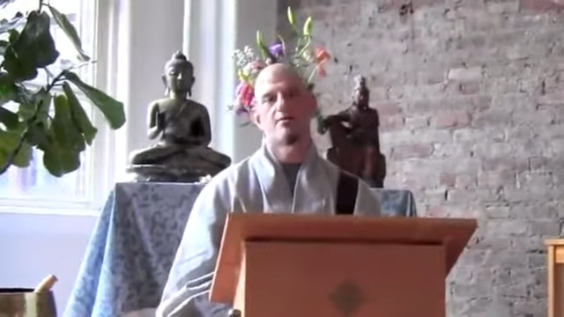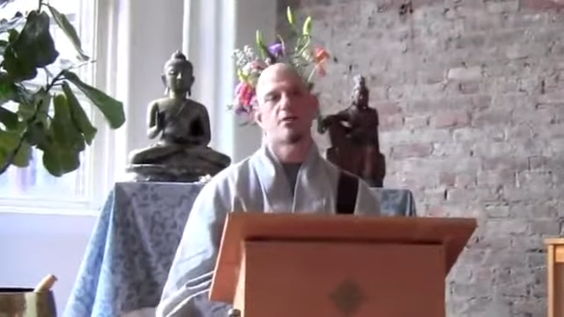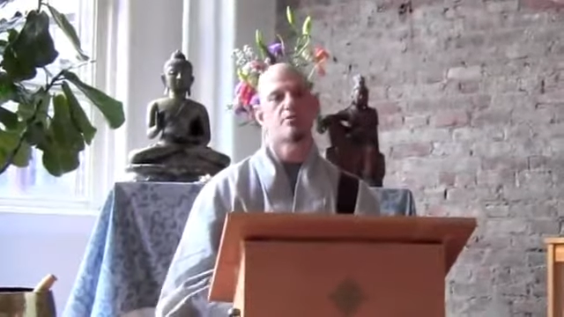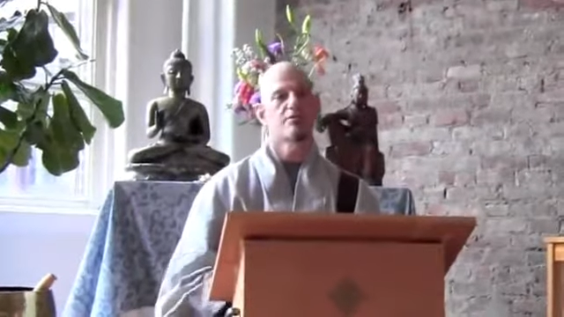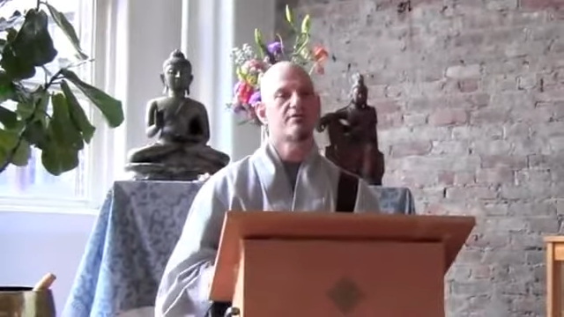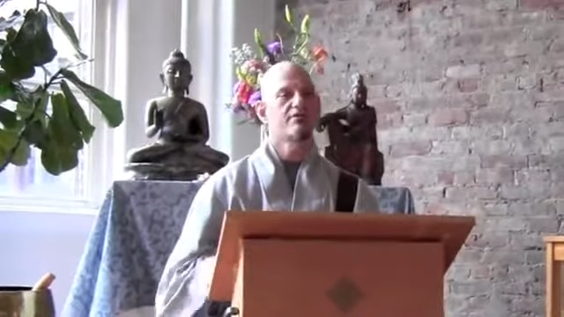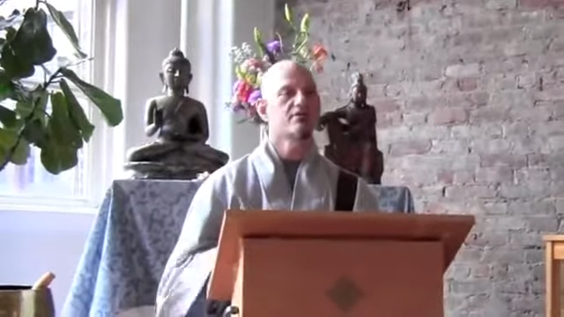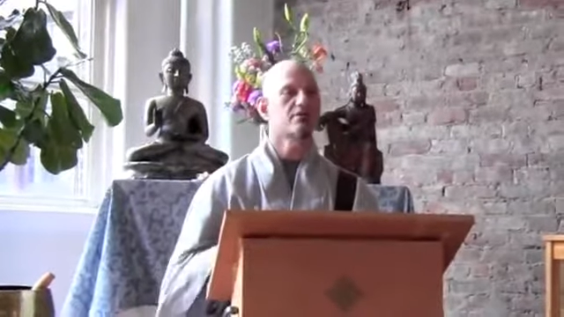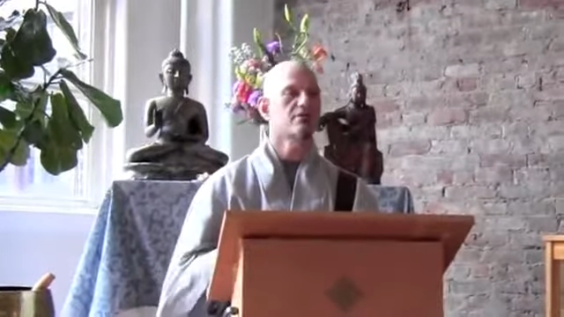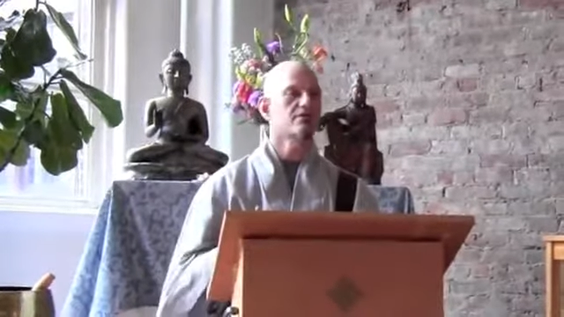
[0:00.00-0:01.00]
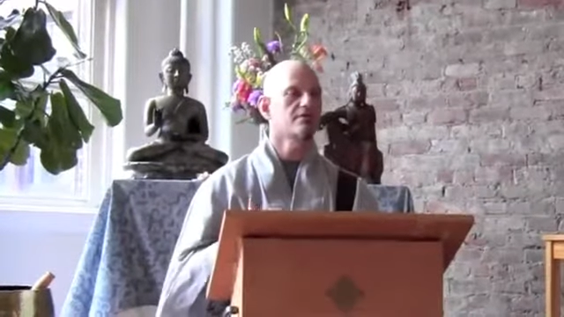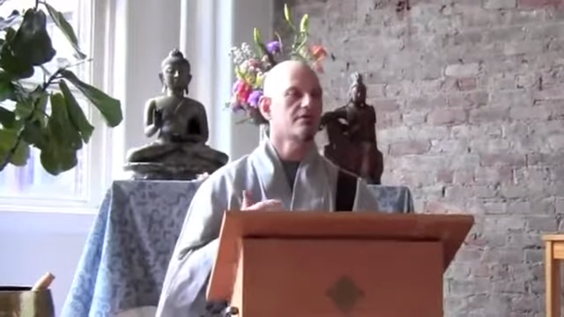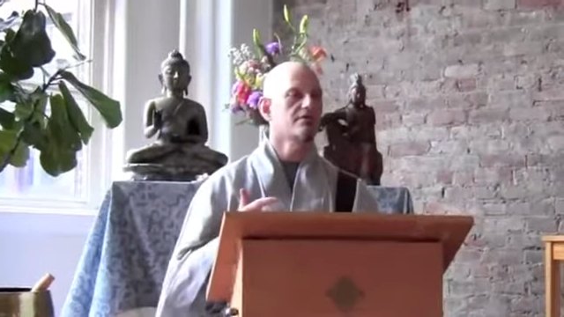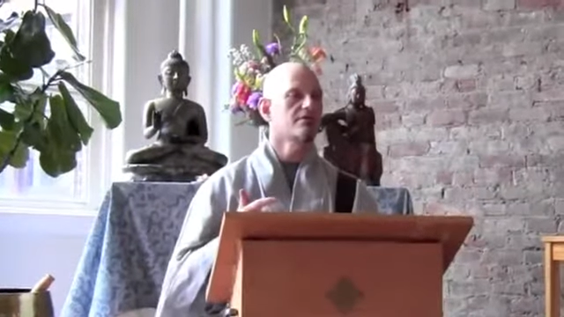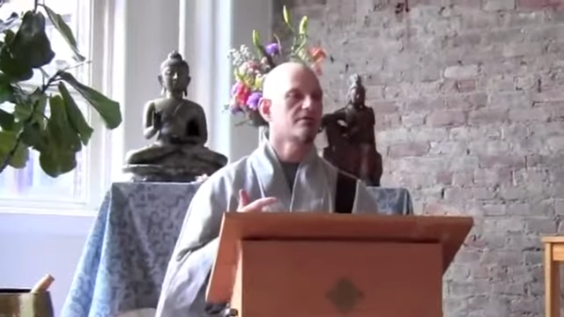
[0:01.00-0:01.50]
And when we
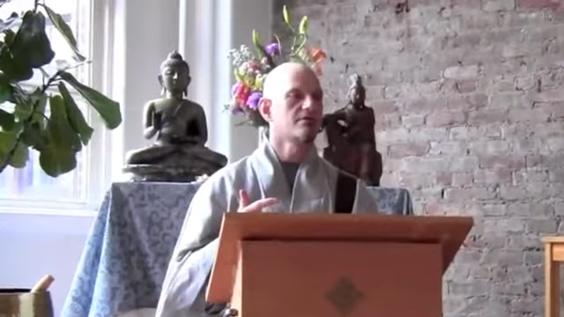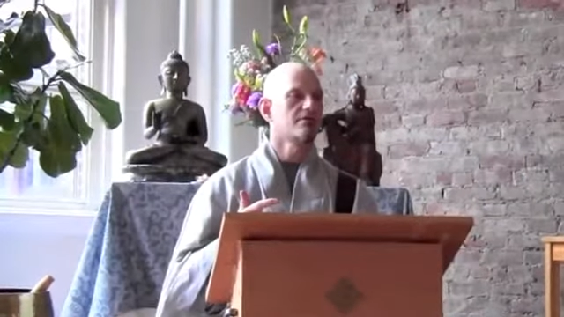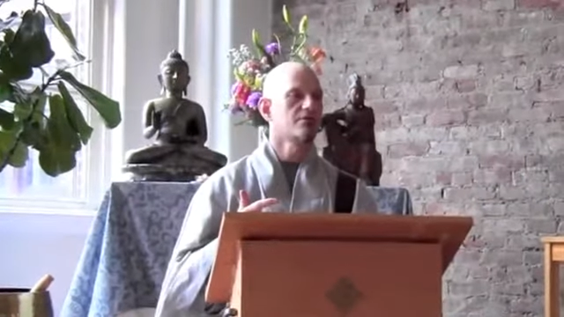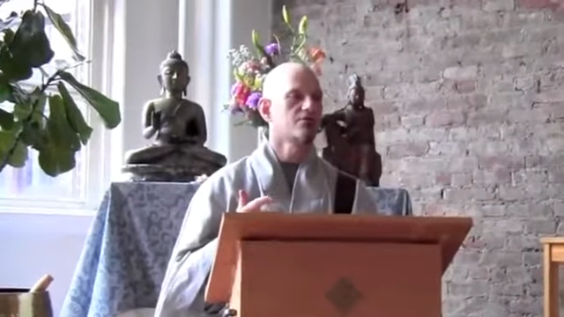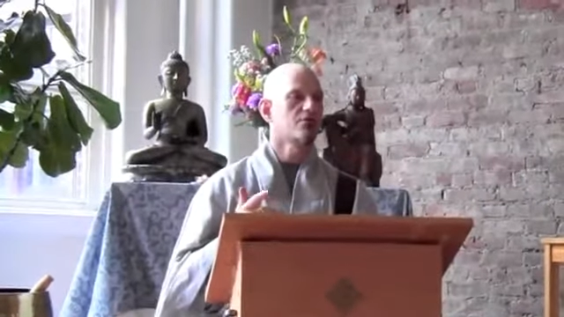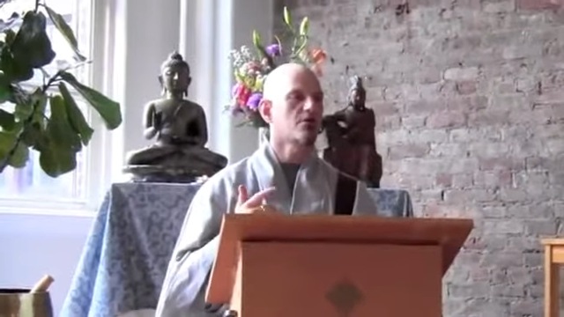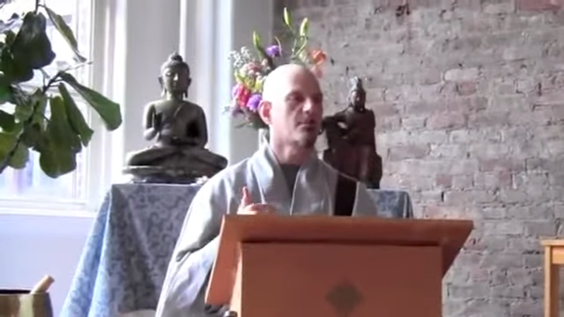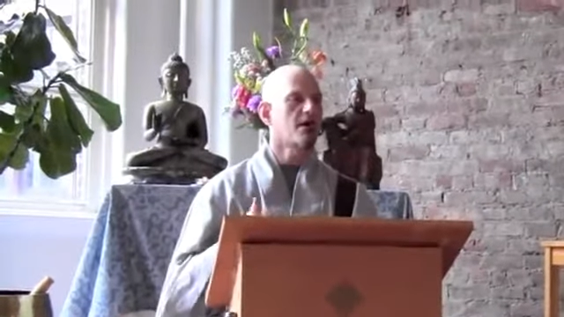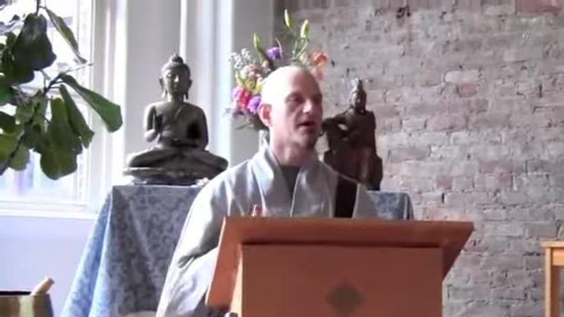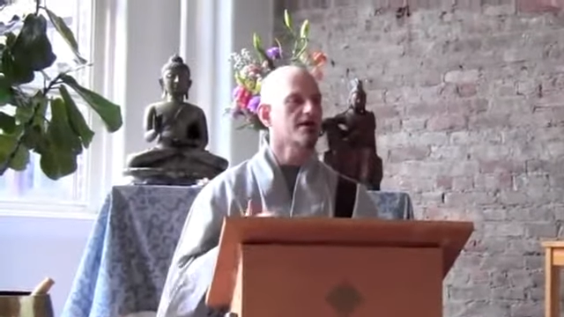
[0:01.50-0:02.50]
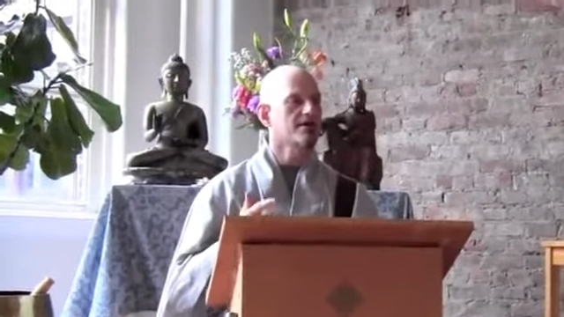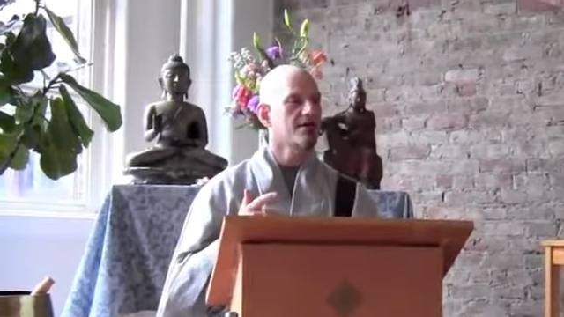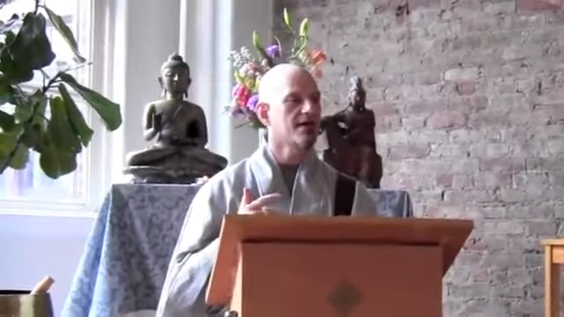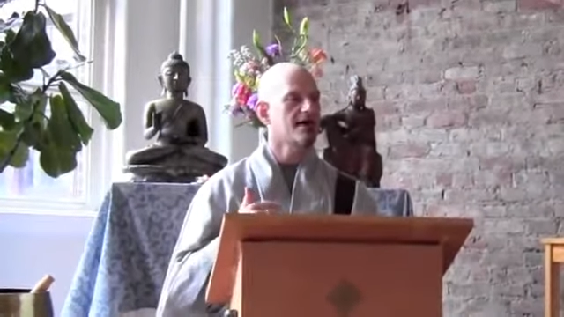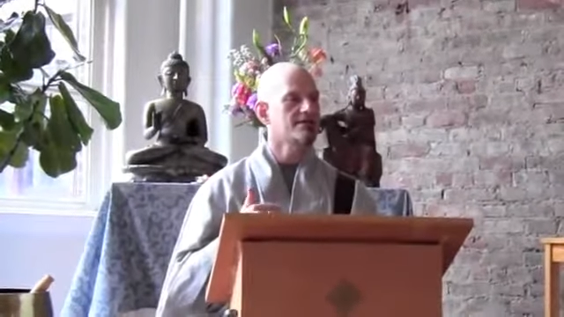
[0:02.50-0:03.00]
return to our
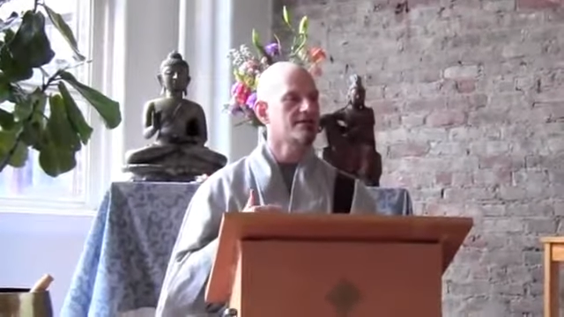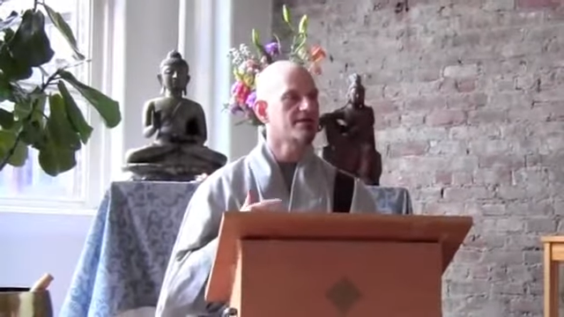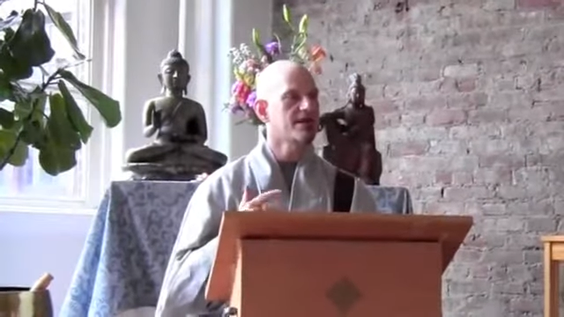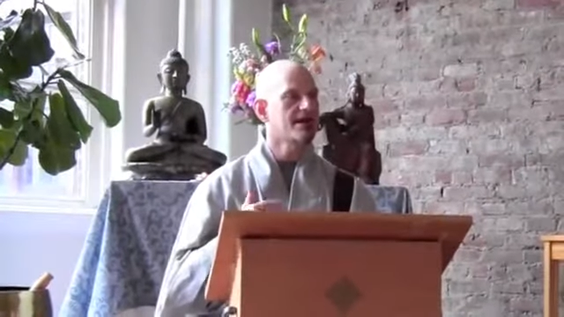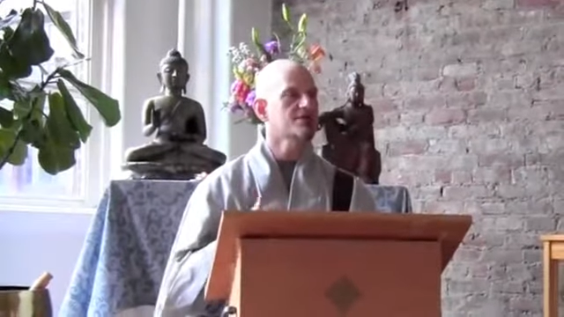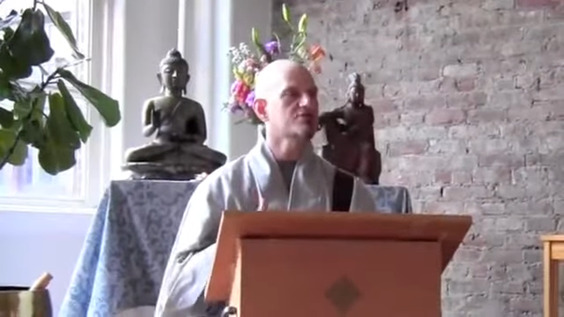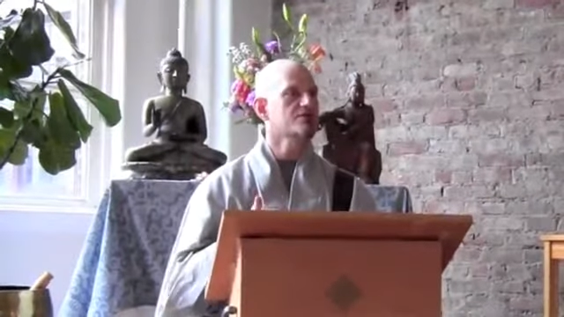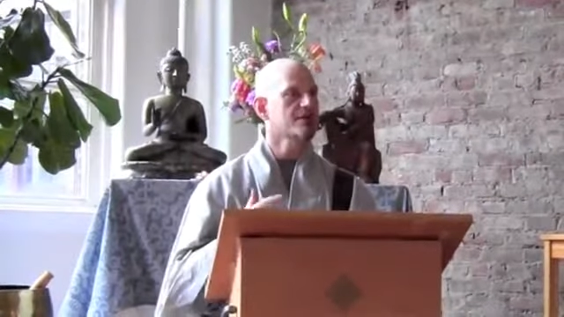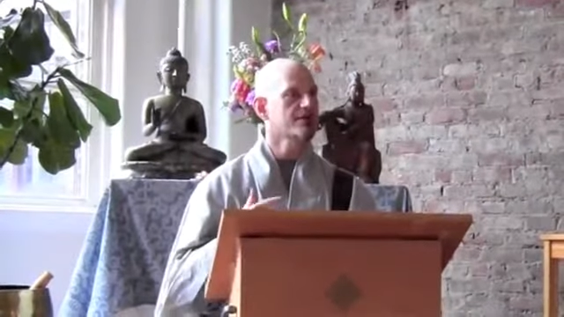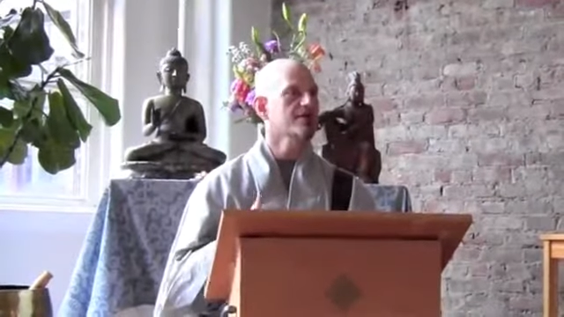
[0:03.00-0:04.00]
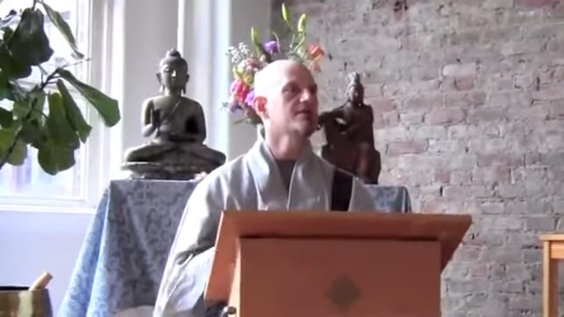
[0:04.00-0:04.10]
mind as it naturally